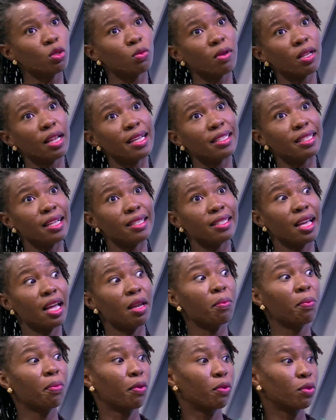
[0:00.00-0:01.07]
let's say 10
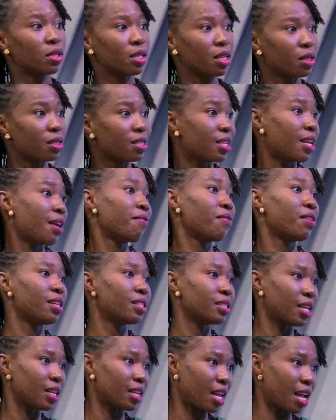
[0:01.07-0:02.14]
protein servings
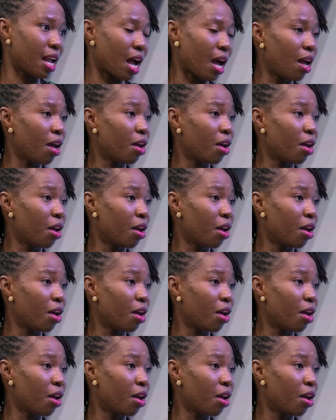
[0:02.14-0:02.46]
a day